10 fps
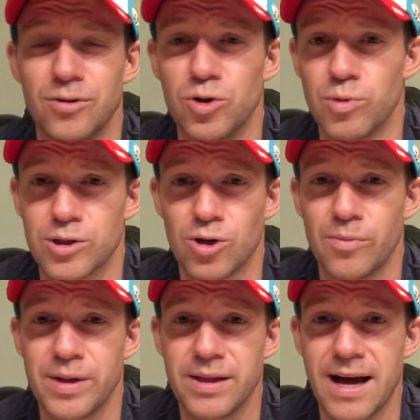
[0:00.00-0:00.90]
you would have
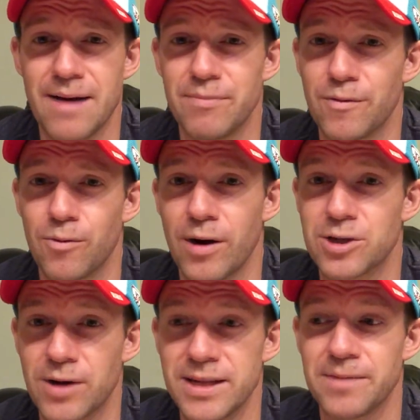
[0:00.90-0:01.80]
told me that before I
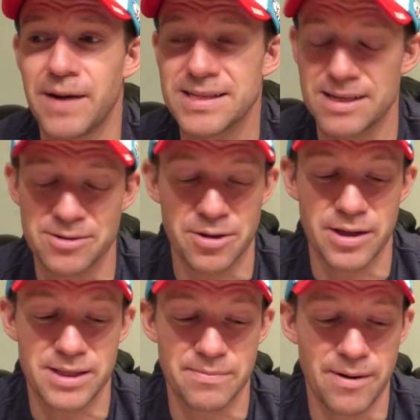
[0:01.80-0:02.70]
tried any pads that I was gonna
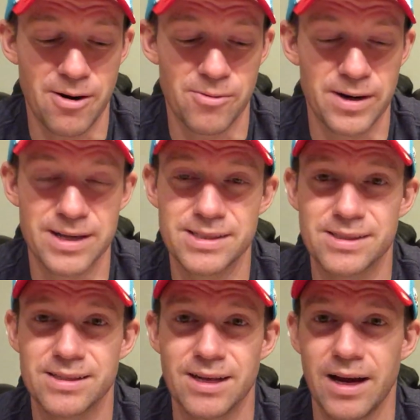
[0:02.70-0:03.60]
like the Bauer
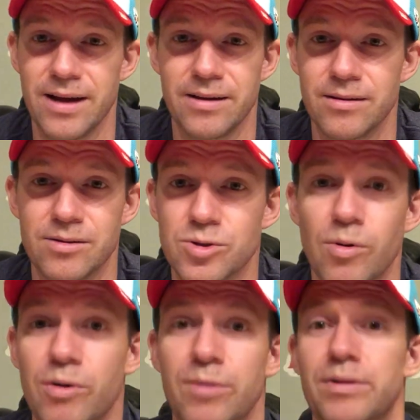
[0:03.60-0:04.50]
1S, there's no
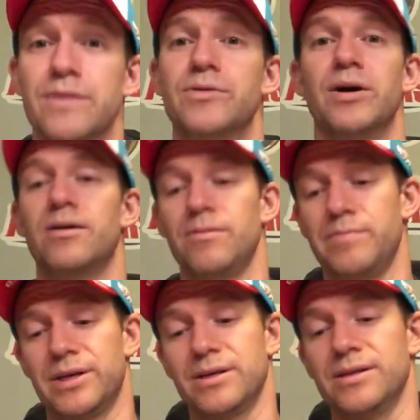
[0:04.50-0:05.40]
way I would have believed you at all,
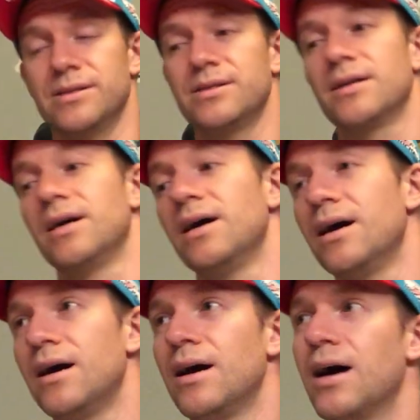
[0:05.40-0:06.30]
because
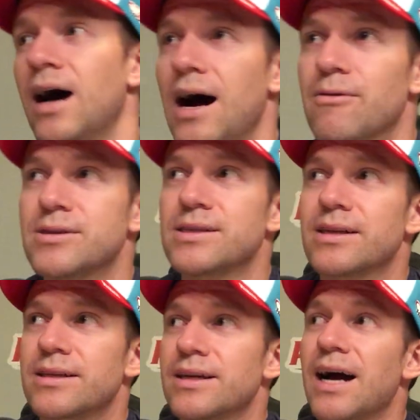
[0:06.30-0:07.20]
I was
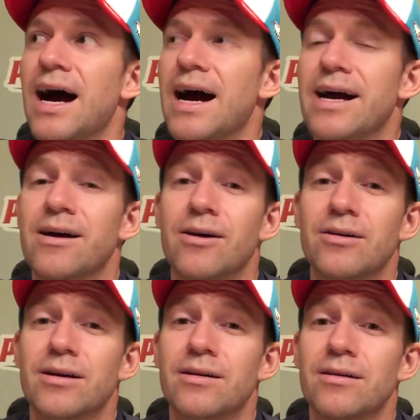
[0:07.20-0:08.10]
like the guy
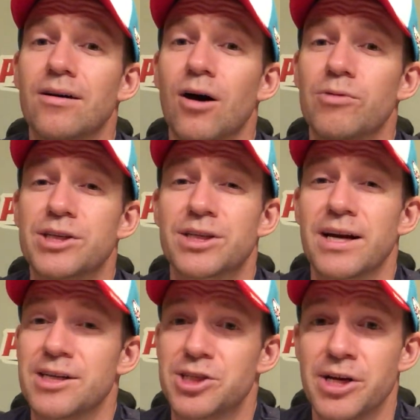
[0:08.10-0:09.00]
always
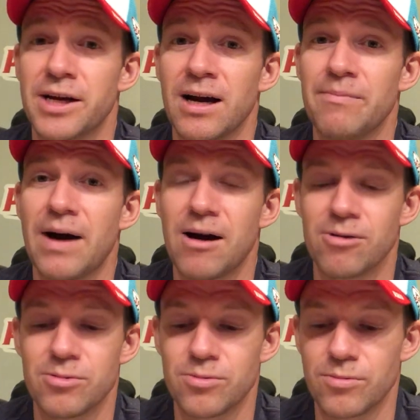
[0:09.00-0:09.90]
kind of shitting on
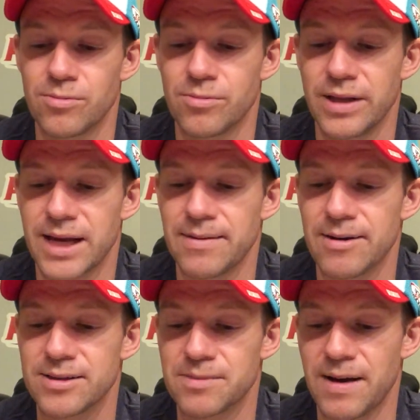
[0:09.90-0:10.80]
Bauer when they came
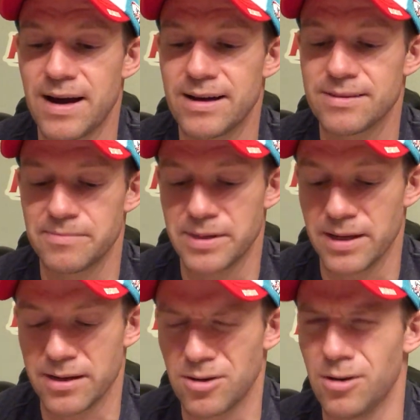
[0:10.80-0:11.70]
out with this pad, as
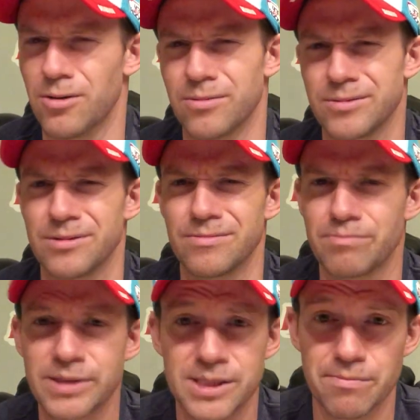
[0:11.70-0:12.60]
being like, oh, it was
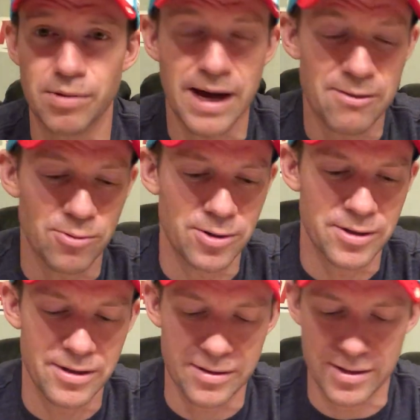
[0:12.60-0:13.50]
a piece of
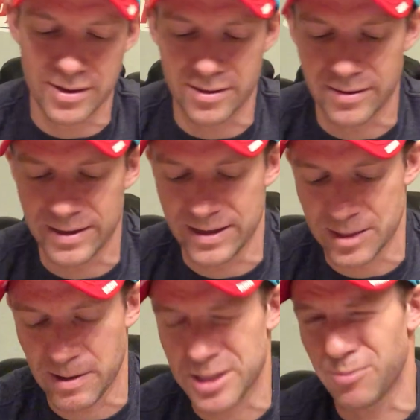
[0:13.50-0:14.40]
plywood, you know, and then
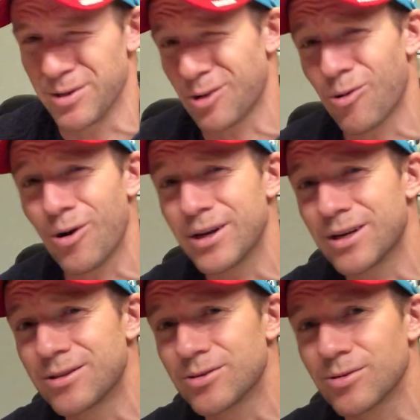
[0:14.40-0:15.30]
especially when the
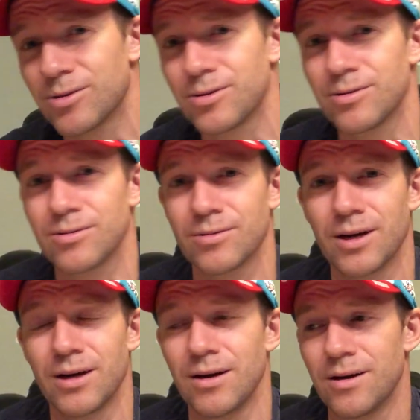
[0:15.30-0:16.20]
quality control
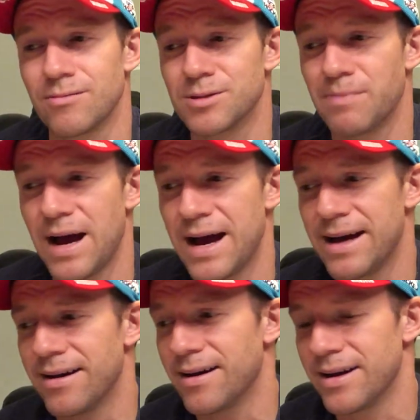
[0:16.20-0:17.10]
was
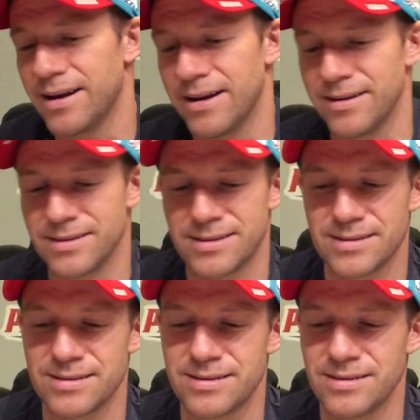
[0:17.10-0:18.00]
bad on it, and
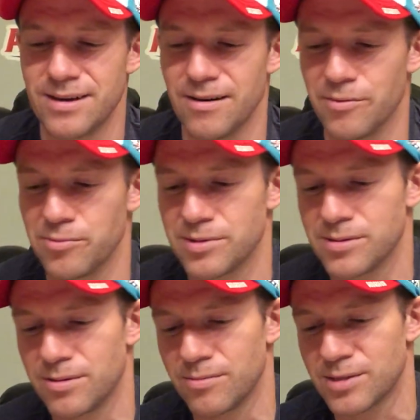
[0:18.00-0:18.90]
it's, you know,
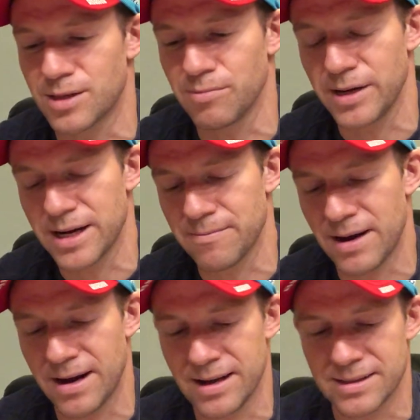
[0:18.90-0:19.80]
everyone was complaining
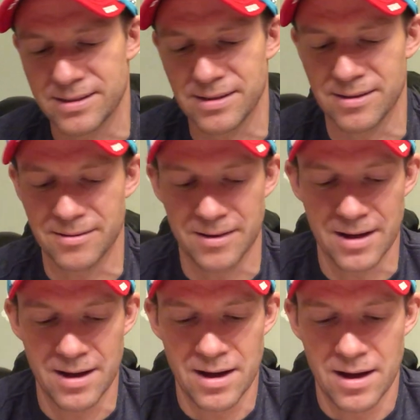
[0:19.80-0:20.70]
about it. It's, you know,
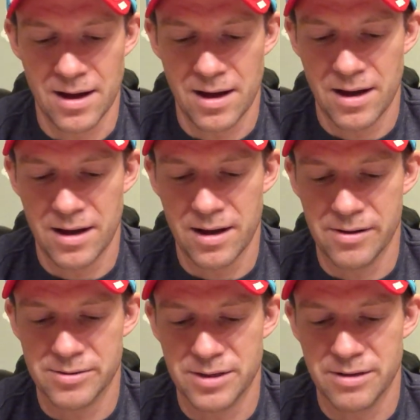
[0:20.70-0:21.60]

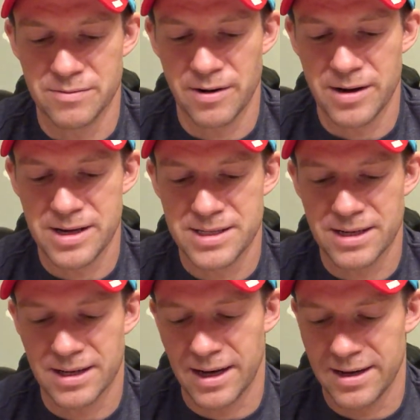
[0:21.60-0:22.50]
it was very
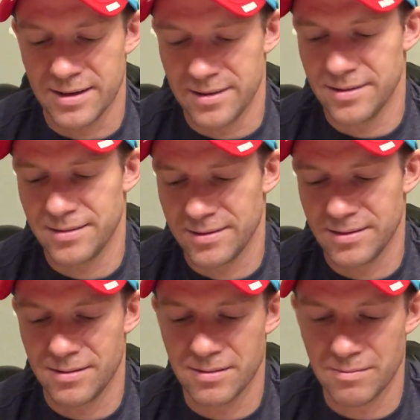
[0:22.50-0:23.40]
easy to kind
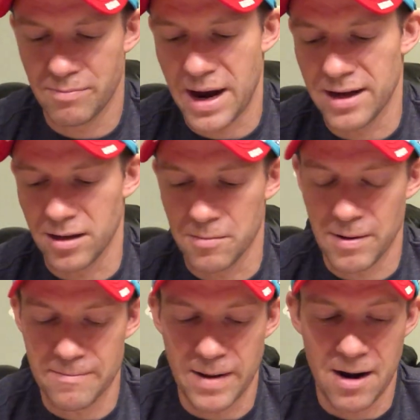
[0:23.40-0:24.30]
of pile up
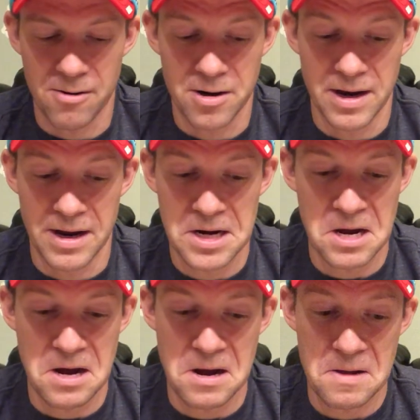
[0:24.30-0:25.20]
on Bauer, and